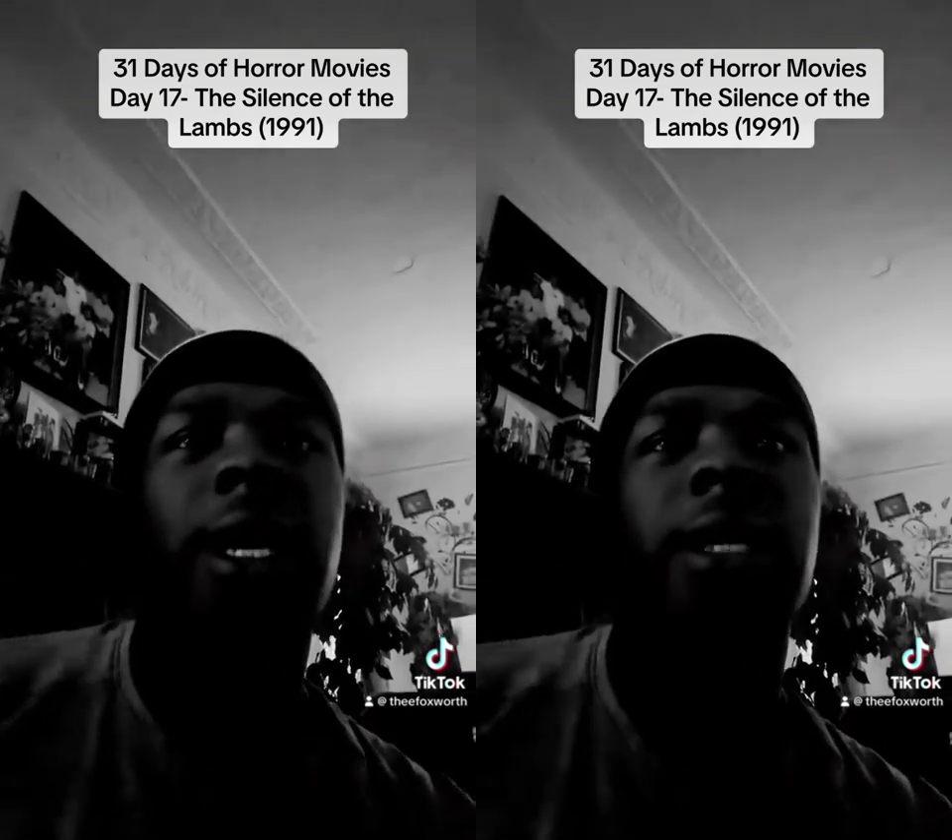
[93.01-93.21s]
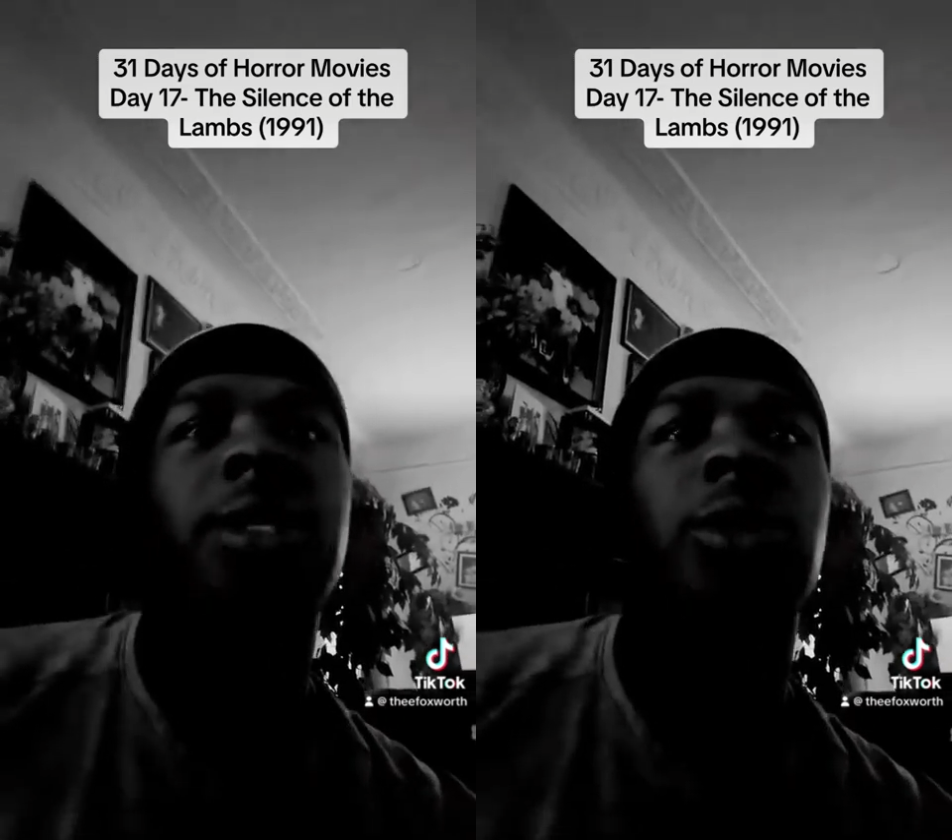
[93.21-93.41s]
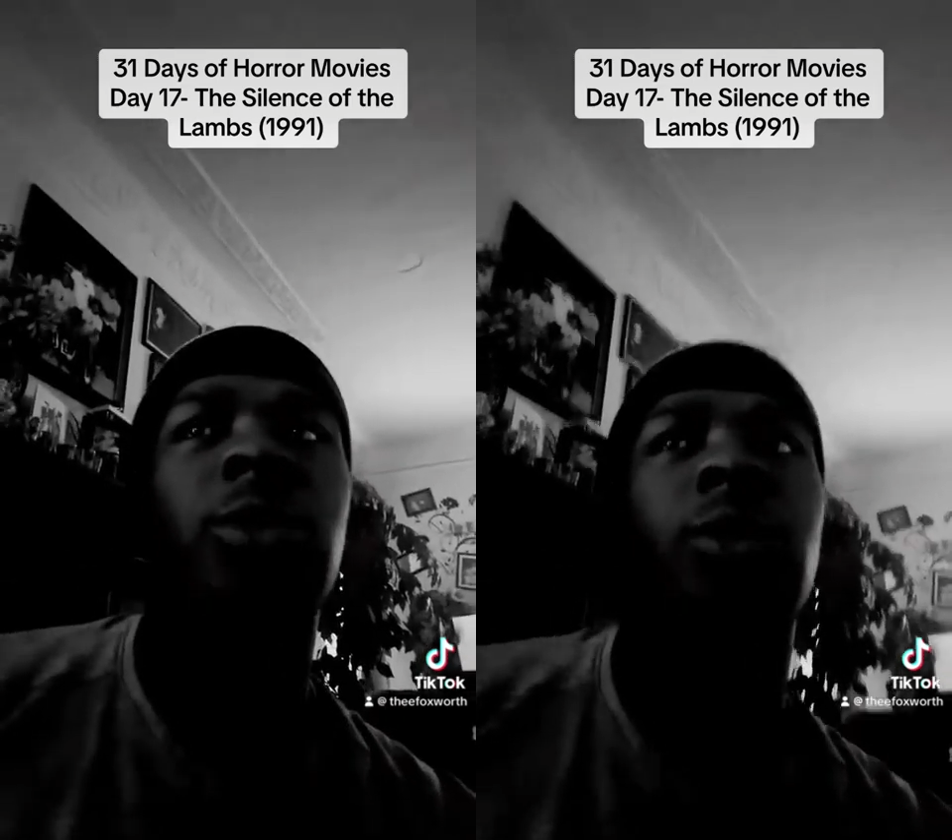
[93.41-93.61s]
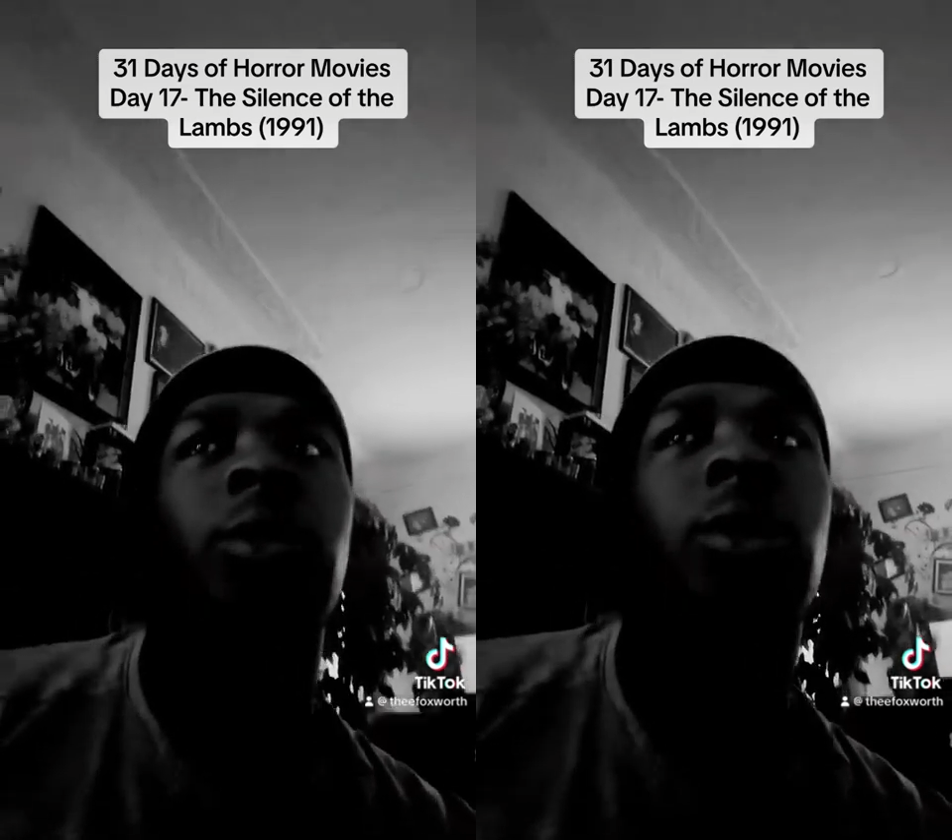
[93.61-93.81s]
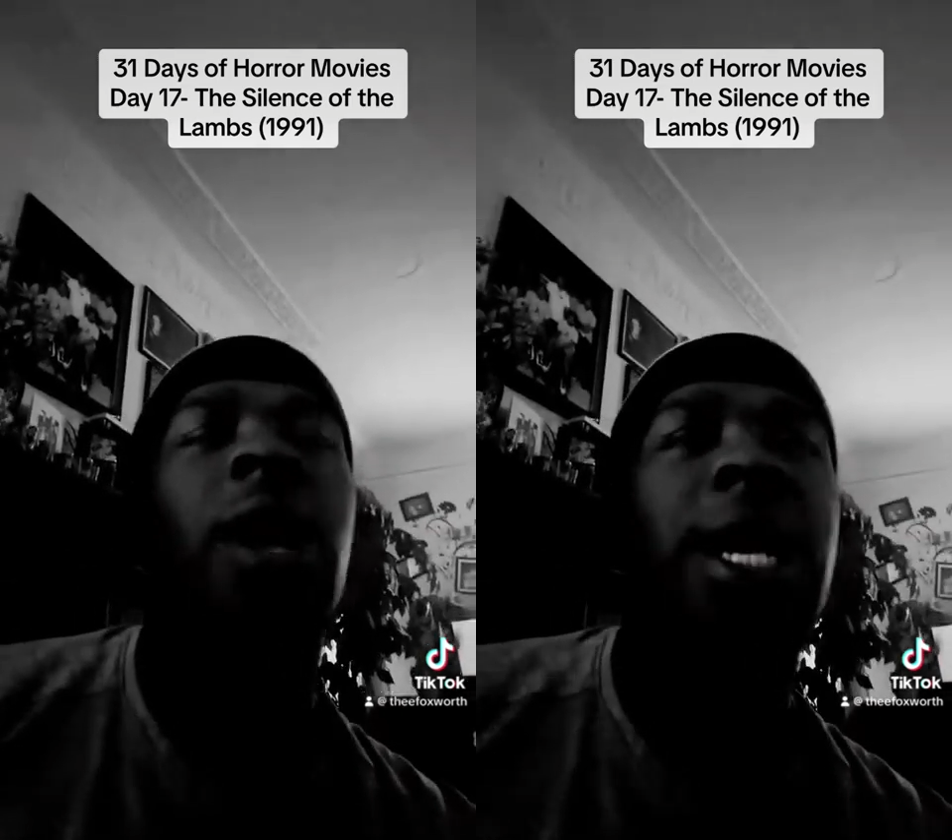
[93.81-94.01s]
to
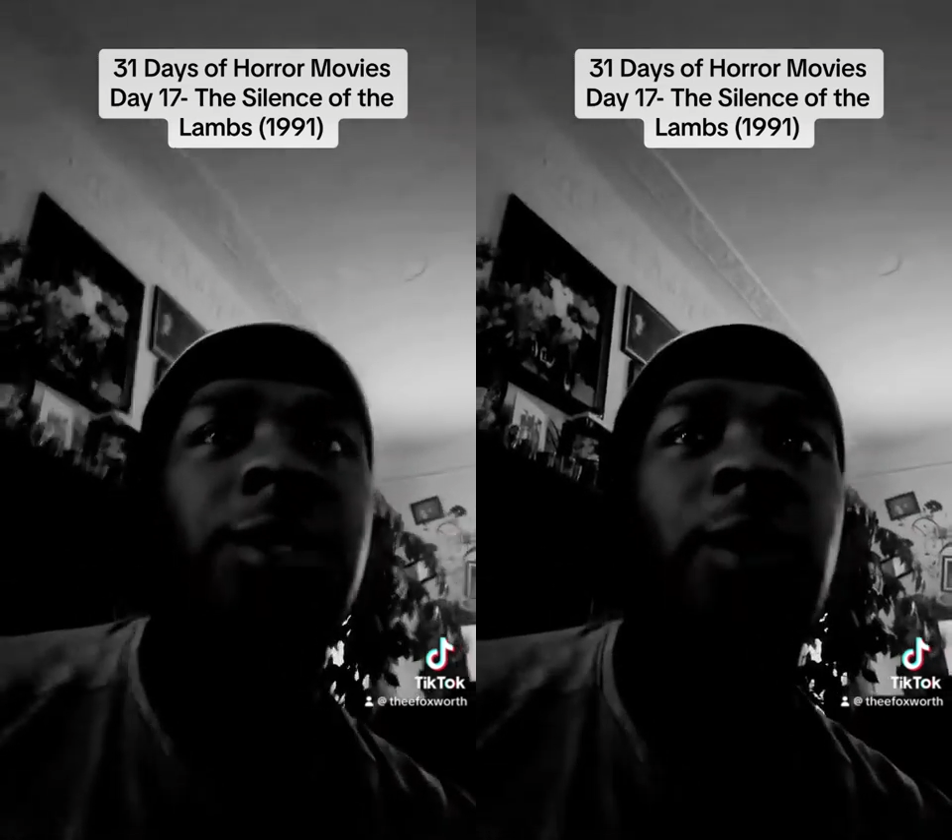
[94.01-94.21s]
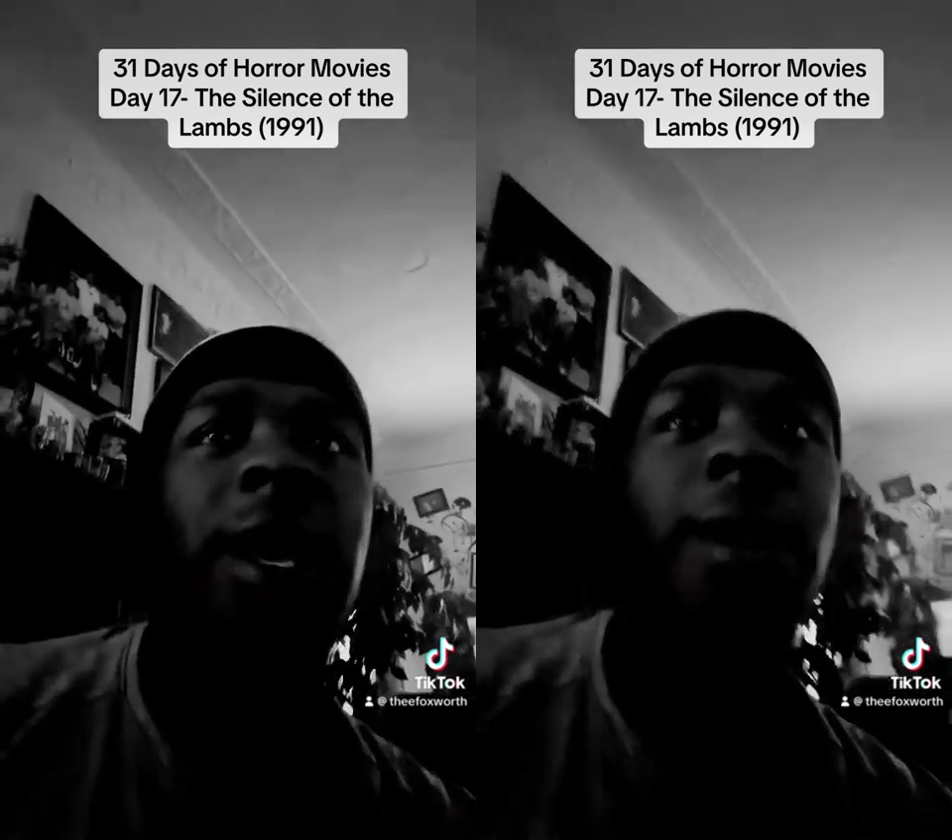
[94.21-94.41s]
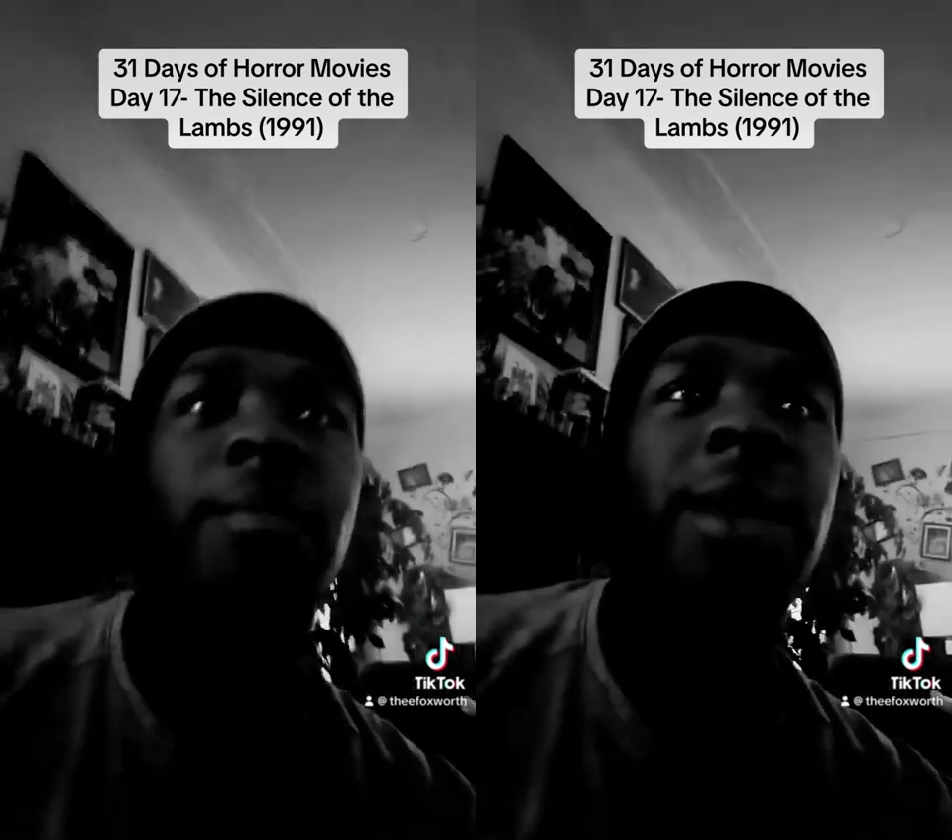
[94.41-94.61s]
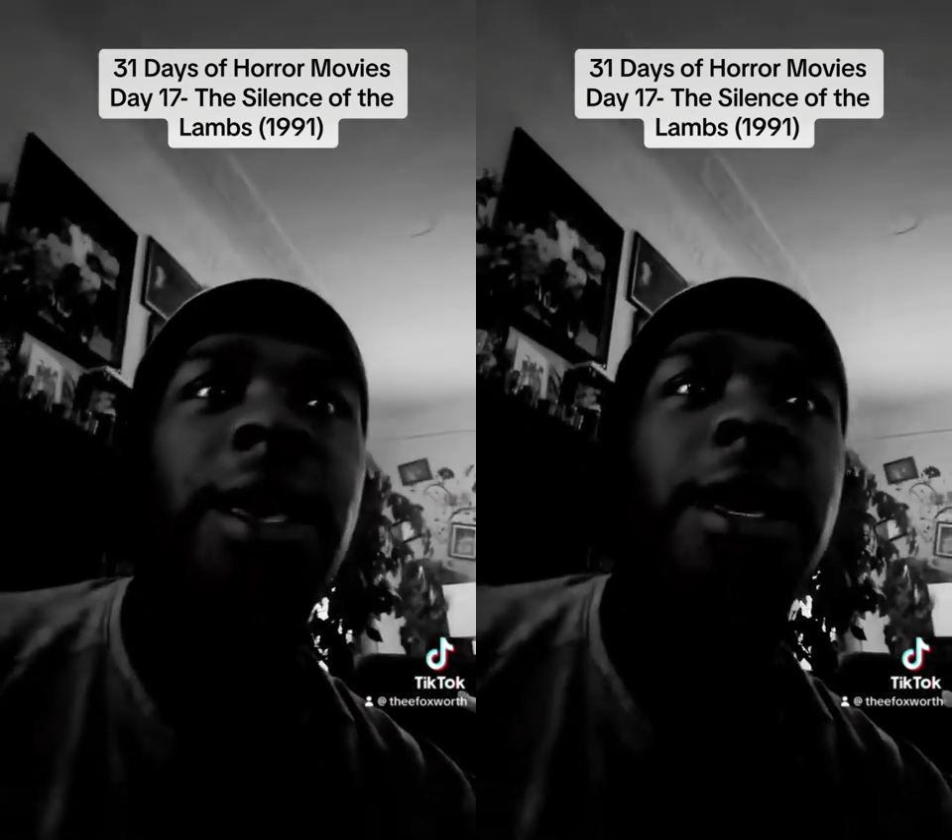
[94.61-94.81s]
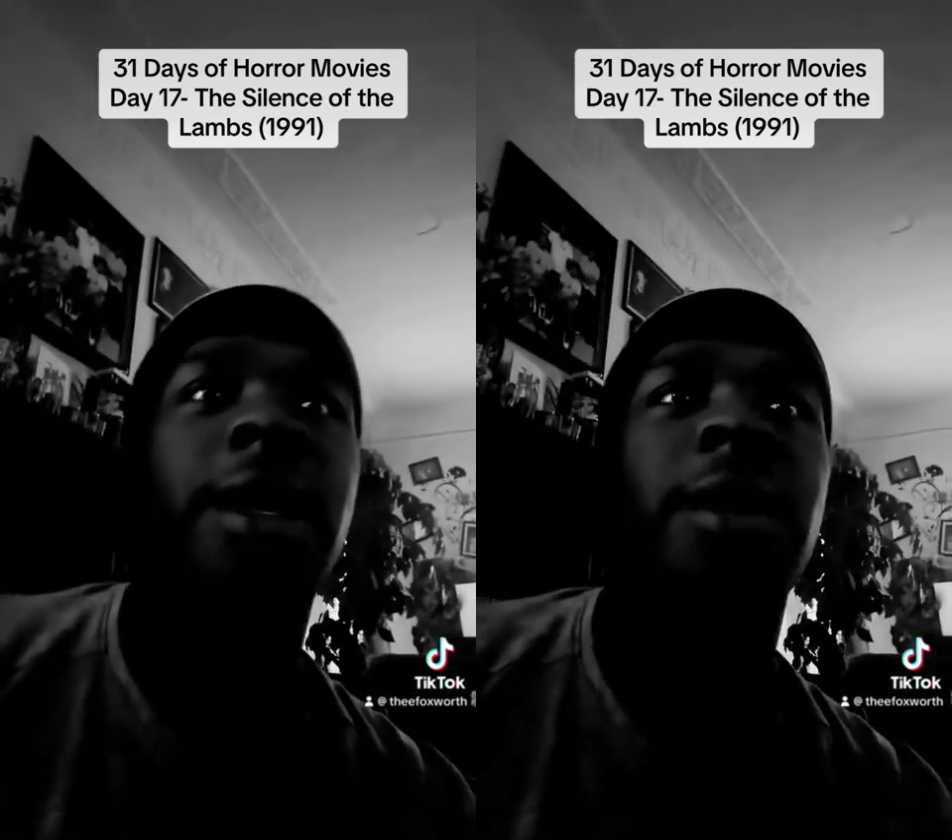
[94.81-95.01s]
graduate and be
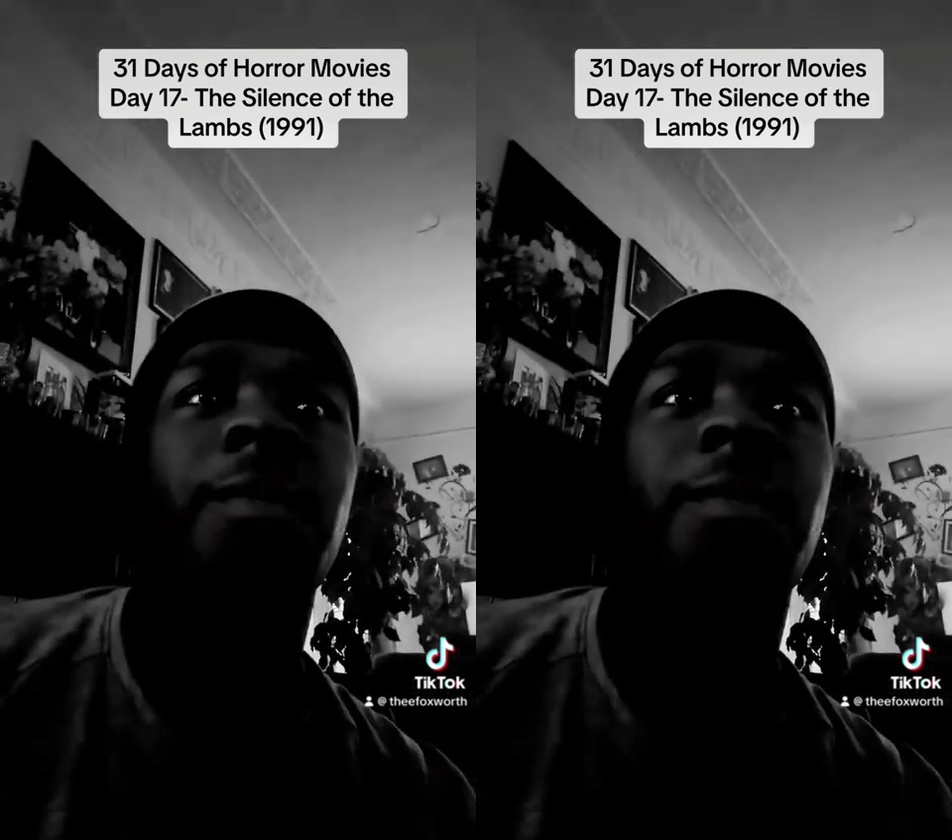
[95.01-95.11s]
in